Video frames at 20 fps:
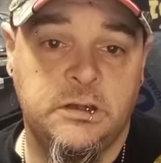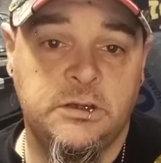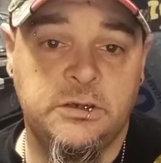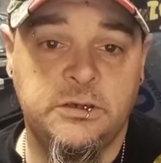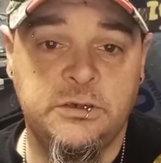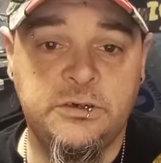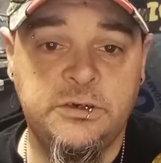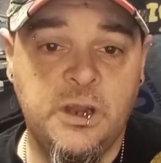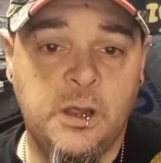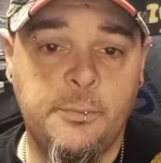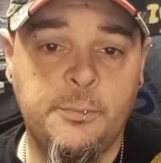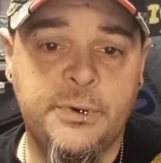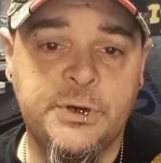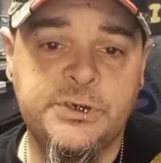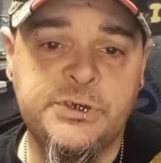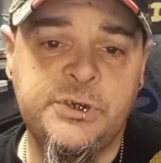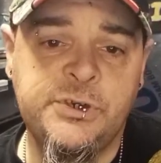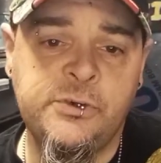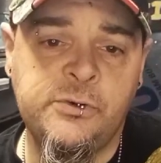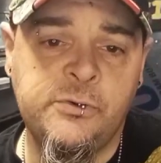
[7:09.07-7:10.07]
Number
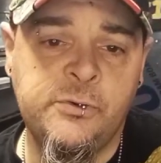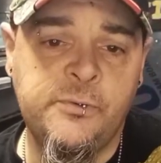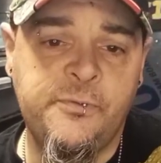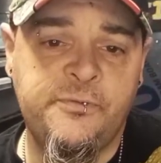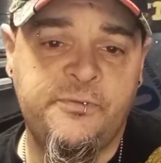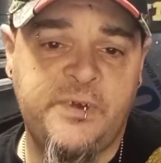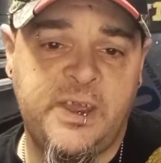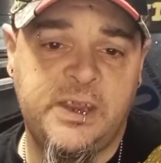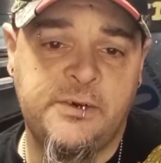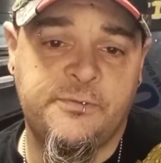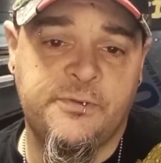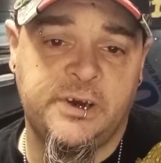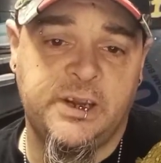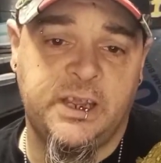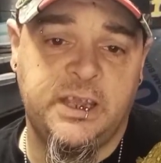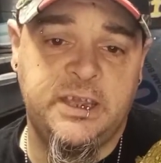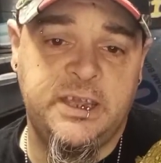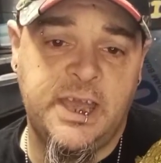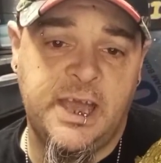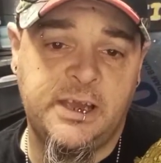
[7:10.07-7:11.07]
2
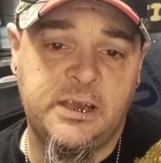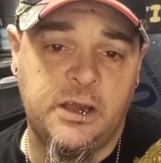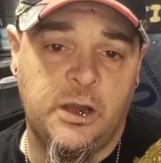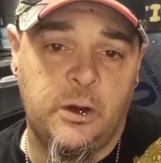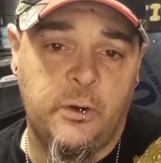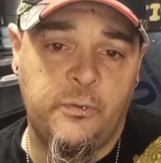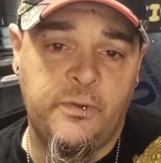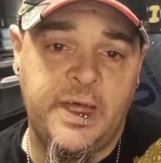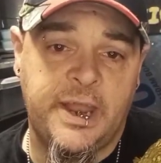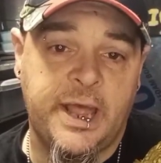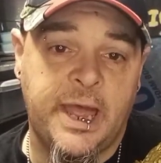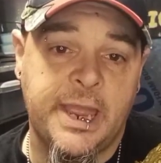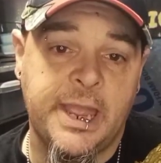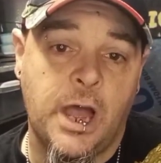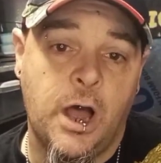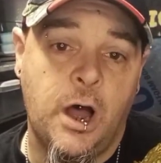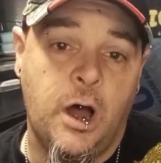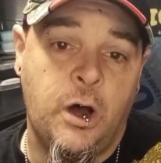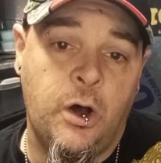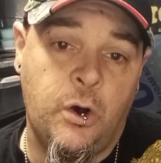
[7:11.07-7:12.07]
favorite gecko that
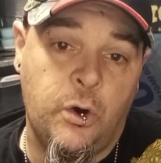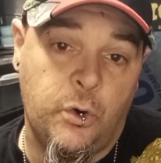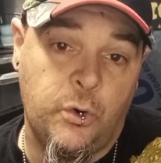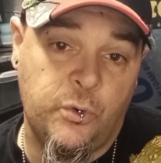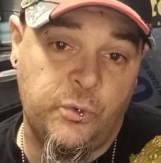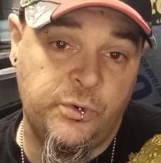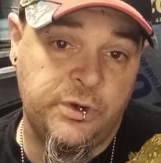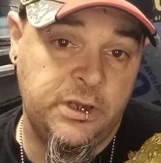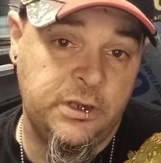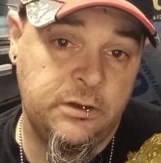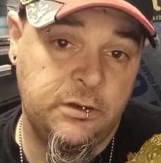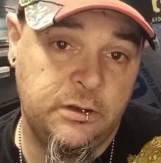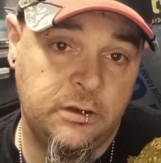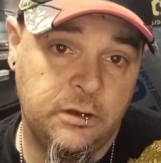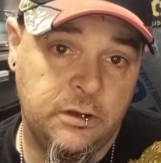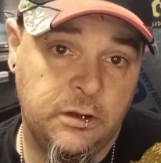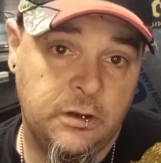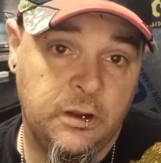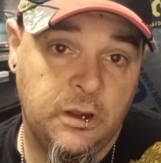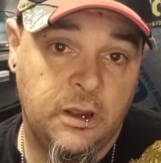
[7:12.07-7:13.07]
I own
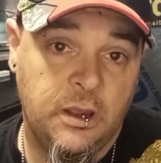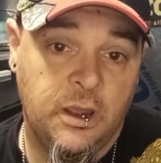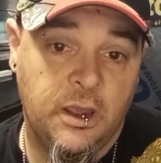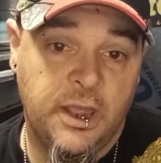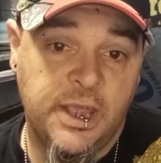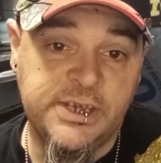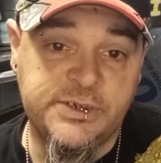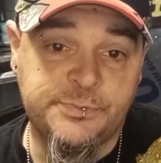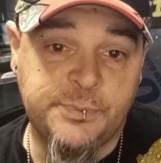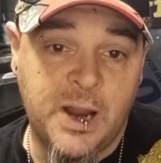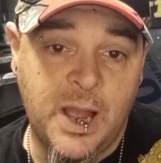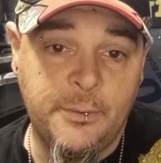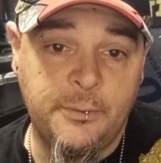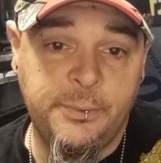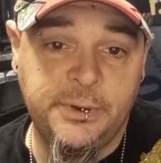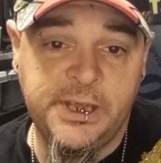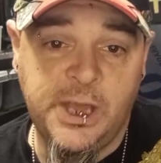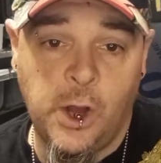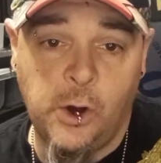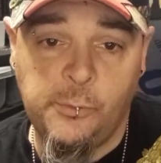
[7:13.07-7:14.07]
is
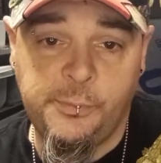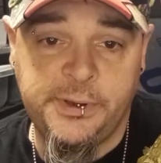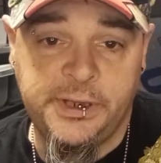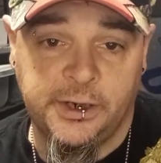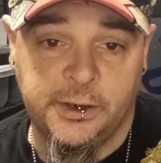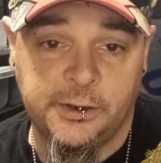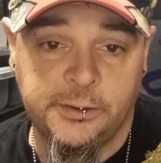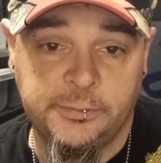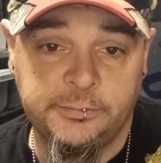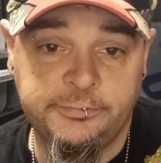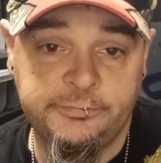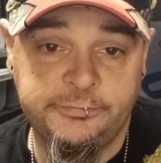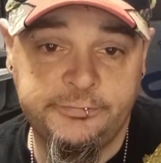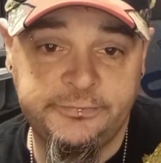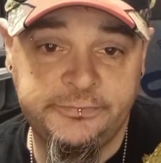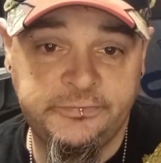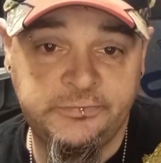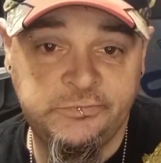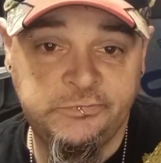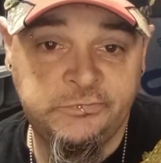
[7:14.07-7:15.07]
probably Hope here.
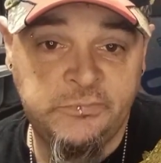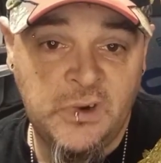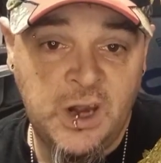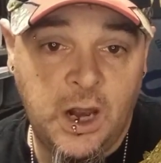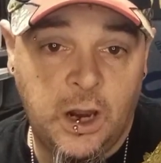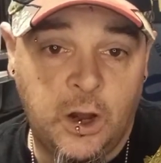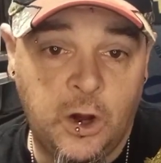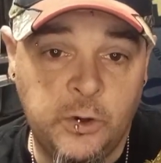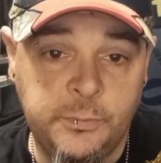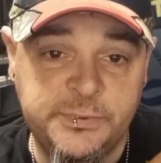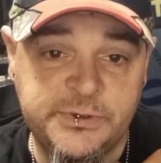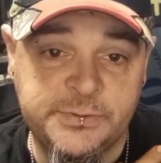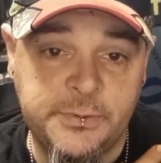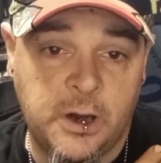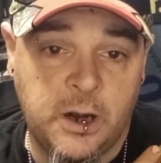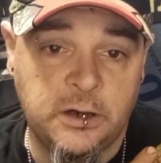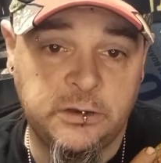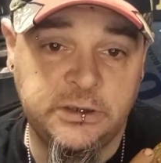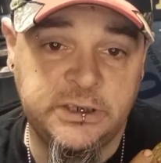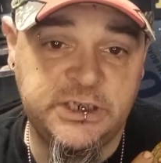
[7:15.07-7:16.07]
Hope's
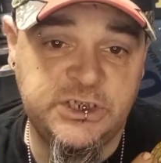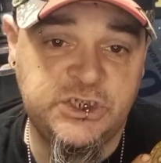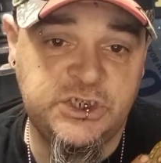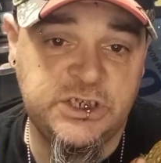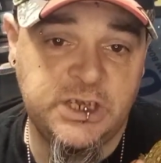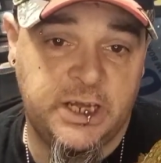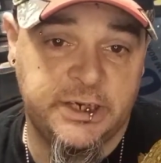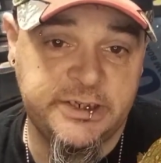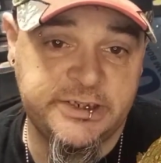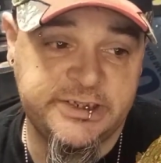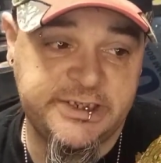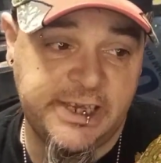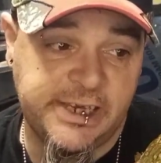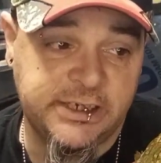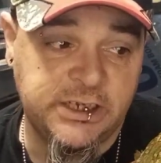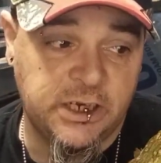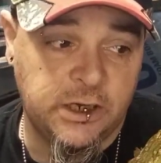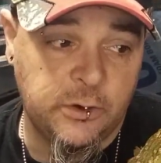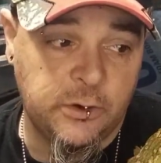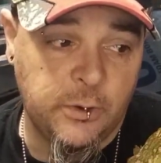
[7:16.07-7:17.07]
our Leachianus
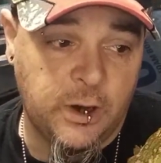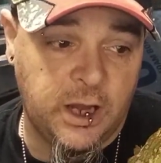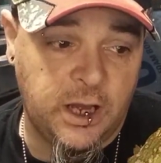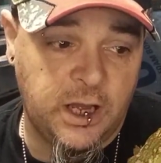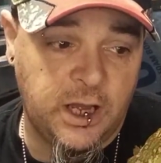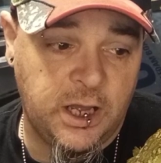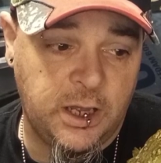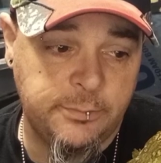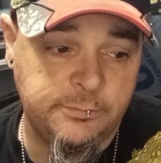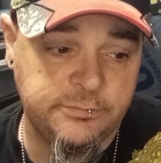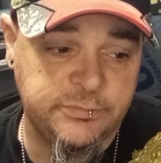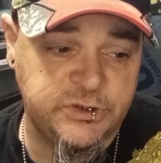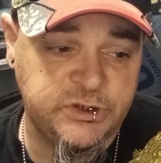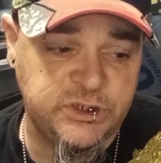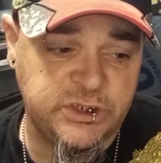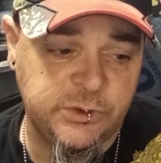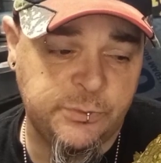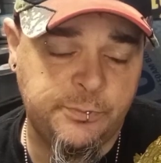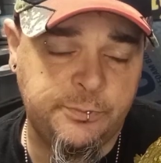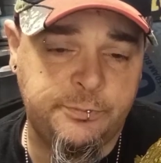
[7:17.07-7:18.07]
gecko.
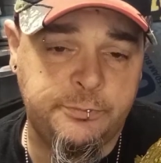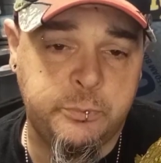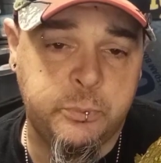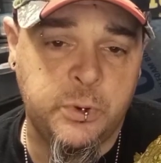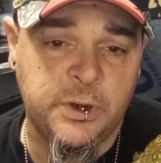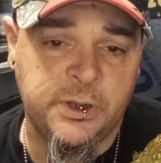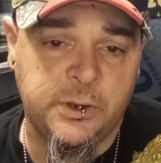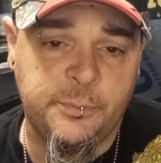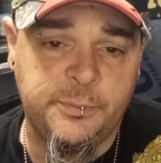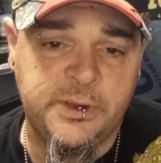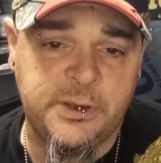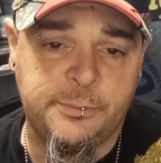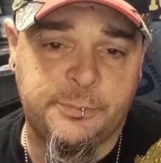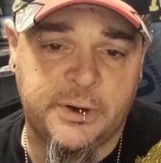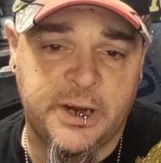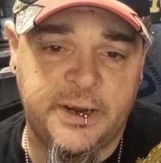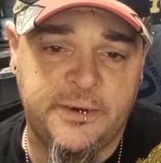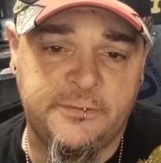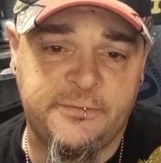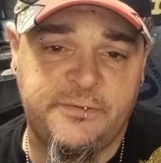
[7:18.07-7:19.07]
She will be
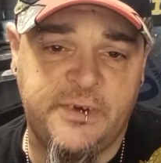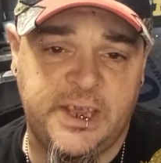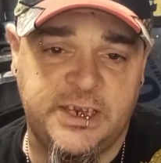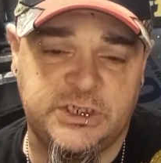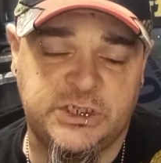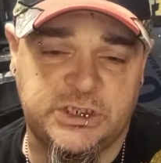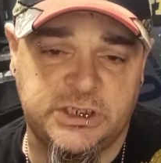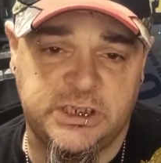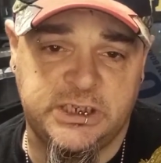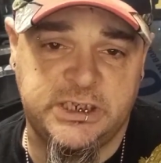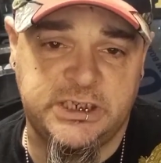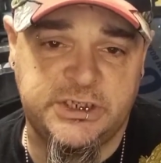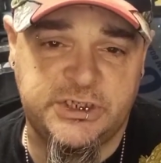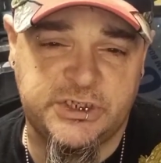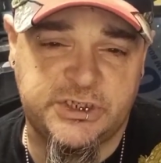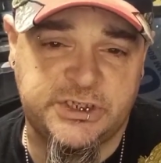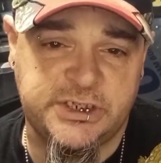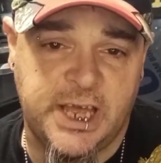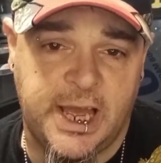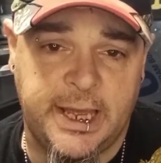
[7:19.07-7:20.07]
bred eventually,
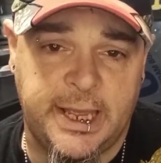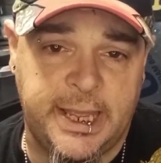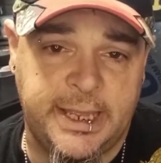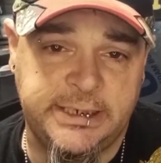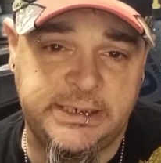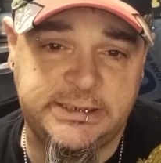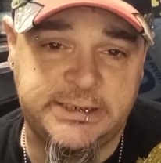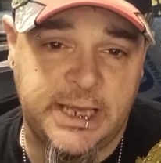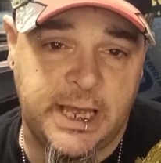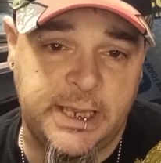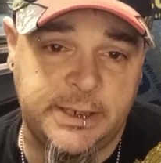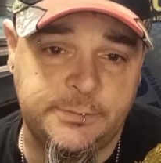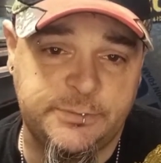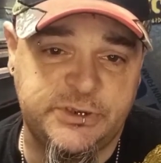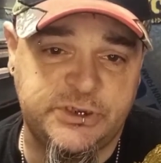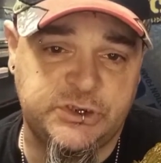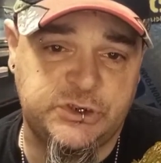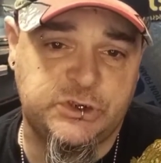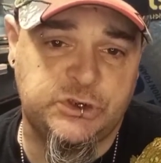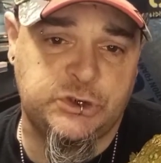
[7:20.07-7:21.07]
just not anytime
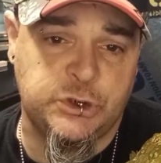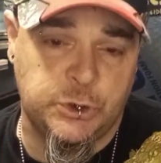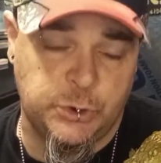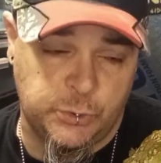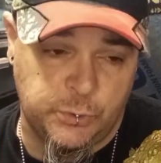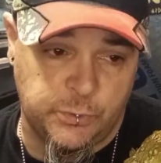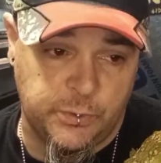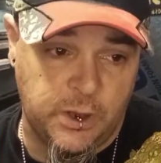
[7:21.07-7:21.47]
soon.